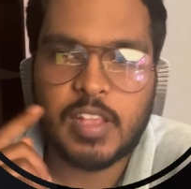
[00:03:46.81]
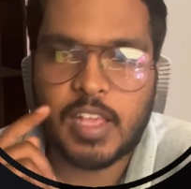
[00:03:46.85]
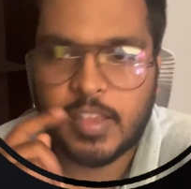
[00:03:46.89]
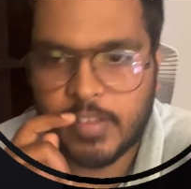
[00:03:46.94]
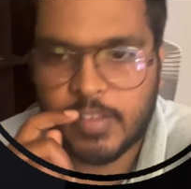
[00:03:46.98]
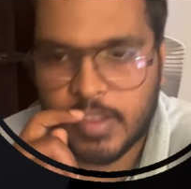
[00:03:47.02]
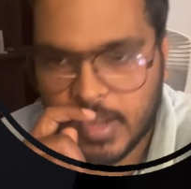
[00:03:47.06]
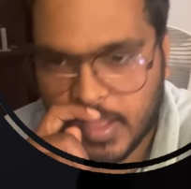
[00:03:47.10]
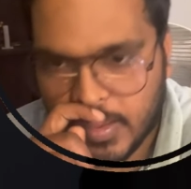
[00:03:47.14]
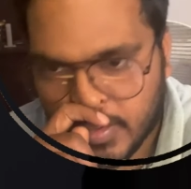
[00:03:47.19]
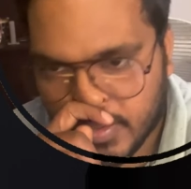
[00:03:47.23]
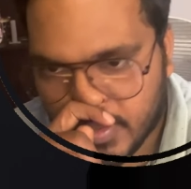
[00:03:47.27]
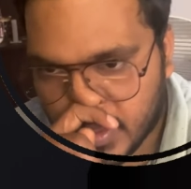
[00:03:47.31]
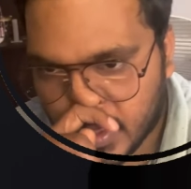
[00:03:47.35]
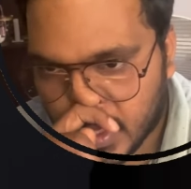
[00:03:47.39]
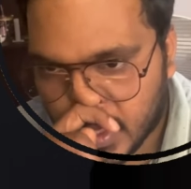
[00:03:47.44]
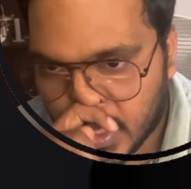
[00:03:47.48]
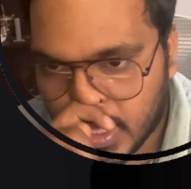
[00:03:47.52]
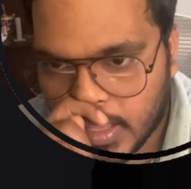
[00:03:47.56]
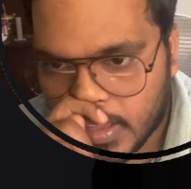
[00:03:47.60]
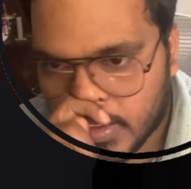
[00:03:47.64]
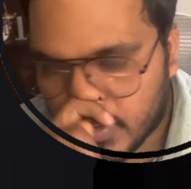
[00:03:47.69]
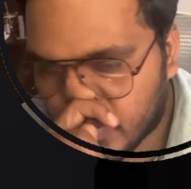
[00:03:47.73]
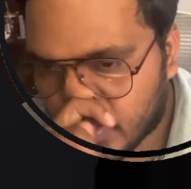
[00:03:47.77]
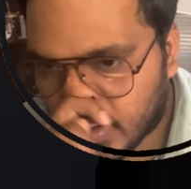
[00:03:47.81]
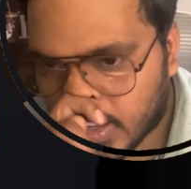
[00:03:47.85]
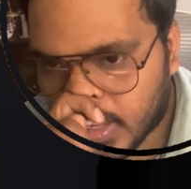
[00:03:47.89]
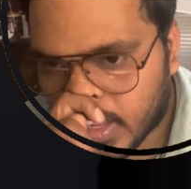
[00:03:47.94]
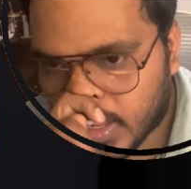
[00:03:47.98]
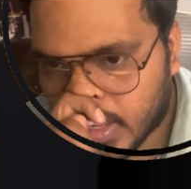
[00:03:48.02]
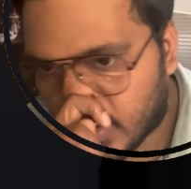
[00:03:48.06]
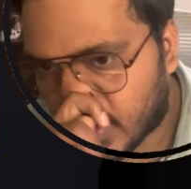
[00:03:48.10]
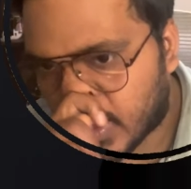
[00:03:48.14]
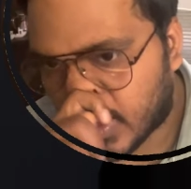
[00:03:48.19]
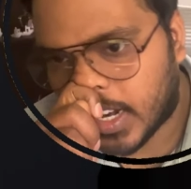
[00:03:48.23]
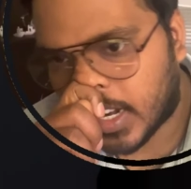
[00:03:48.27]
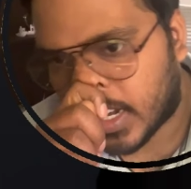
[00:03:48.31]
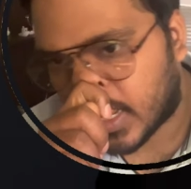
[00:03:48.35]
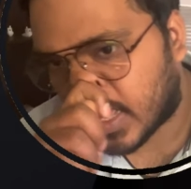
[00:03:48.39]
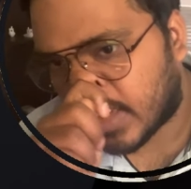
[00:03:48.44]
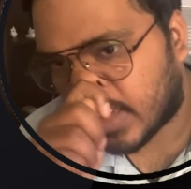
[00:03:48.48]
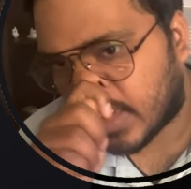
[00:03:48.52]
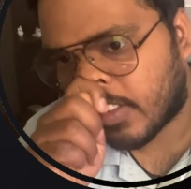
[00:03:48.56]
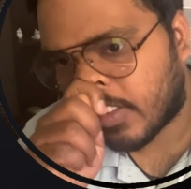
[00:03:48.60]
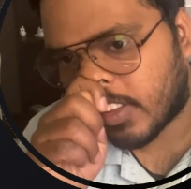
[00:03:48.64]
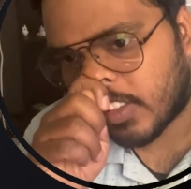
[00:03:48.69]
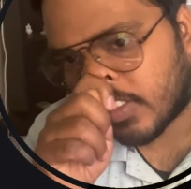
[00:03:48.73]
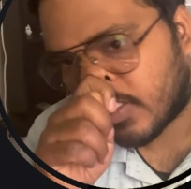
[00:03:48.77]
When I was working on it,
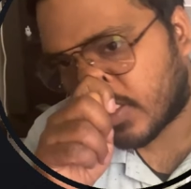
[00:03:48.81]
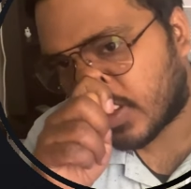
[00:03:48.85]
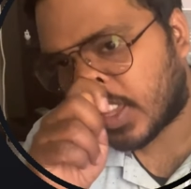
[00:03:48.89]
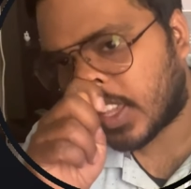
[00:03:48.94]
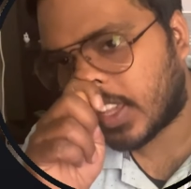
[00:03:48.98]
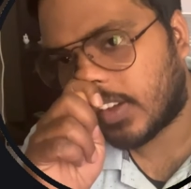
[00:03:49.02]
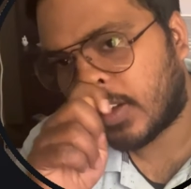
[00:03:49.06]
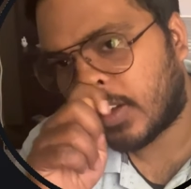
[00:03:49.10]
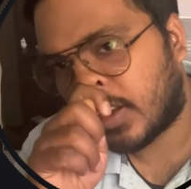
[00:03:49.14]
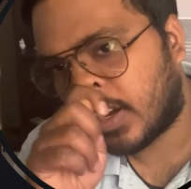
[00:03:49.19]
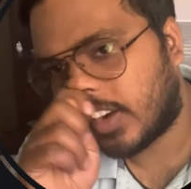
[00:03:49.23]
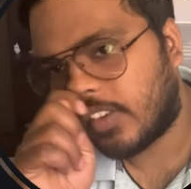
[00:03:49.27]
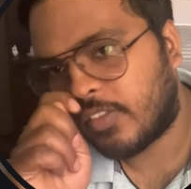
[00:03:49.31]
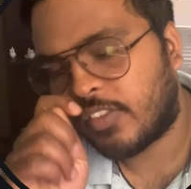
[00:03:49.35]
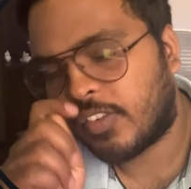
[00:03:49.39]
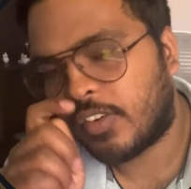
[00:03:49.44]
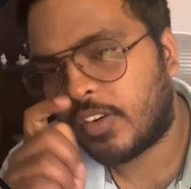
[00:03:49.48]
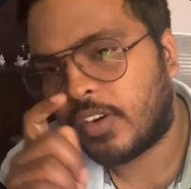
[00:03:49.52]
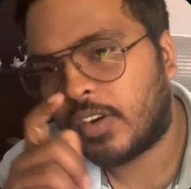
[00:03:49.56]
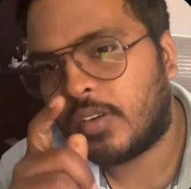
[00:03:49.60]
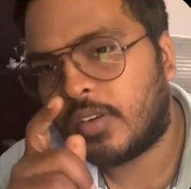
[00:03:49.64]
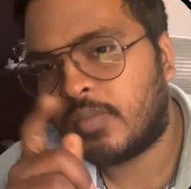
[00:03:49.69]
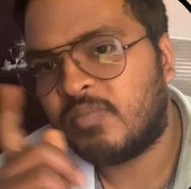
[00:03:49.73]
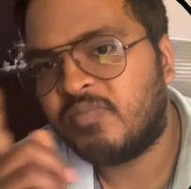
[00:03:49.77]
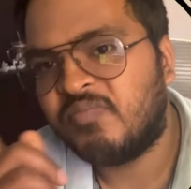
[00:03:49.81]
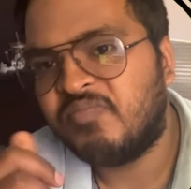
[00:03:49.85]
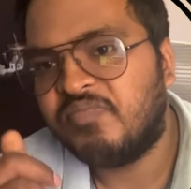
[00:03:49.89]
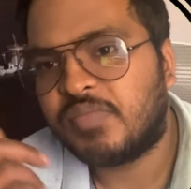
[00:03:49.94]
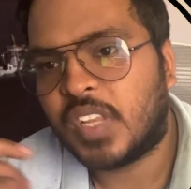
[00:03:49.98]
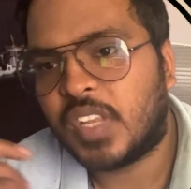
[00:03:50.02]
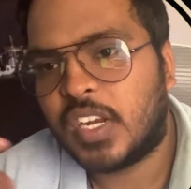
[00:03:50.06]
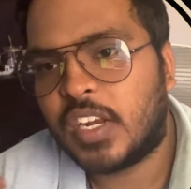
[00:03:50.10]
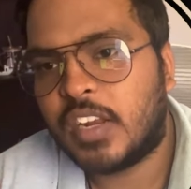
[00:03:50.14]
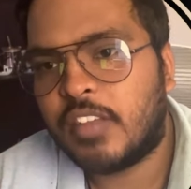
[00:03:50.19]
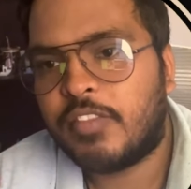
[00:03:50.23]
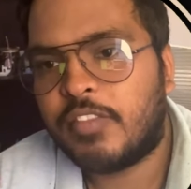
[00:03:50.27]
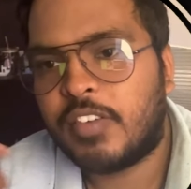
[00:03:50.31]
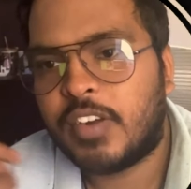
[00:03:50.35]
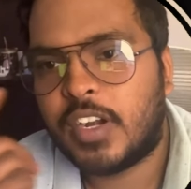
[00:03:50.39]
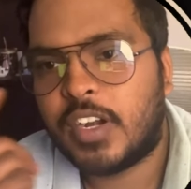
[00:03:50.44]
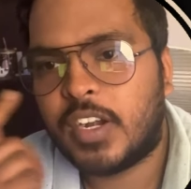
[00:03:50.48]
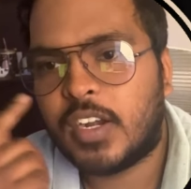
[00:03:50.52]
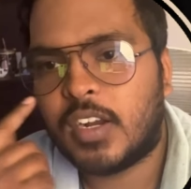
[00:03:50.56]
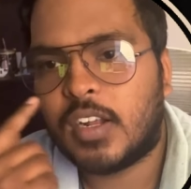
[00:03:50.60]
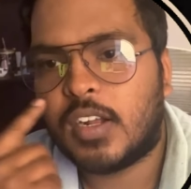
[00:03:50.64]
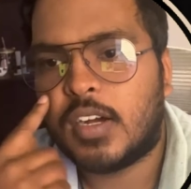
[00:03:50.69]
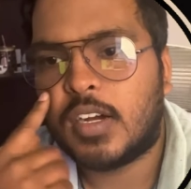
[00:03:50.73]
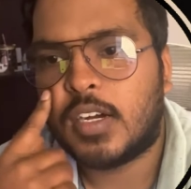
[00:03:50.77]
I was working on it for
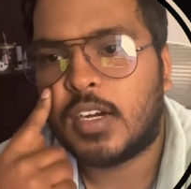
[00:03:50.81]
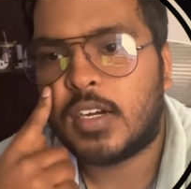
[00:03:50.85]
different